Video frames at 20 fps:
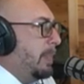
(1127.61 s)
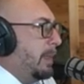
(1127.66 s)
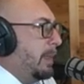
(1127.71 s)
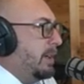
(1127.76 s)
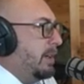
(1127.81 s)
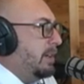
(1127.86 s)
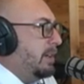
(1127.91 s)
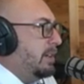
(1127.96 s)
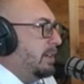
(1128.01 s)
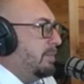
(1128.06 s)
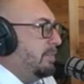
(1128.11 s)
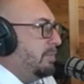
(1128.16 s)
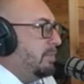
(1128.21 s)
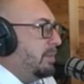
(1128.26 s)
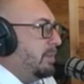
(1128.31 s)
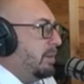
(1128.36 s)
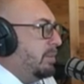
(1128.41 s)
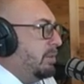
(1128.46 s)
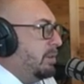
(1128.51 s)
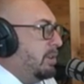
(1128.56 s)
And
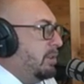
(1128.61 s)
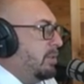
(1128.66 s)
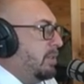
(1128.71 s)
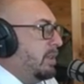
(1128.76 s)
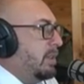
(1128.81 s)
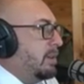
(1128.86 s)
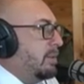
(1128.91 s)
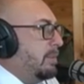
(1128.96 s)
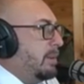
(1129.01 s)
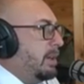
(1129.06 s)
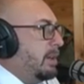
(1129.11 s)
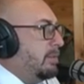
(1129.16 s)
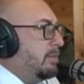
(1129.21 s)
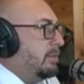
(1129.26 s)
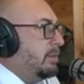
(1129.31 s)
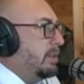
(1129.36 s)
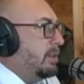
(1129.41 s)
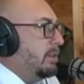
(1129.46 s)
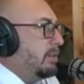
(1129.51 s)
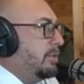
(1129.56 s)
when you think about,
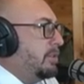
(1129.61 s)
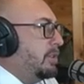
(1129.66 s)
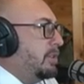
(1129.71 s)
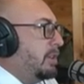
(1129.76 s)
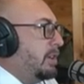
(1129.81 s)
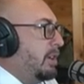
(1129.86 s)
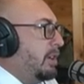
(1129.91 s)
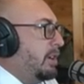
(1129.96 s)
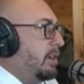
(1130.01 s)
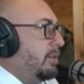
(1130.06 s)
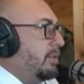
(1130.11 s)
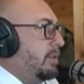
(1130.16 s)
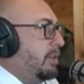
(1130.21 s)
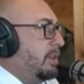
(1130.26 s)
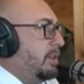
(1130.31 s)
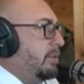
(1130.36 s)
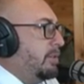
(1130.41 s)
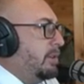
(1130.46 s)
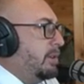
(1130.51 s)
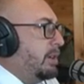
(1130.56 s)
Chicago, New
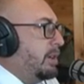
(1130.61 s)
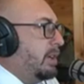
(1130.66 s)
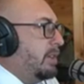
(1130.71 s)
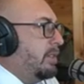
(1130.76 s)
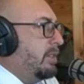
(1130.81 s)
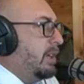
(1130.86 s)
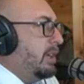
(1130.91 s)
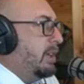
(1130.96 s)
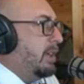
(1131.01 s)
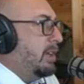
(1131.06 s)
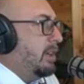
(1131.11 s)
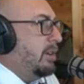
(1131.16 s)
York, LA,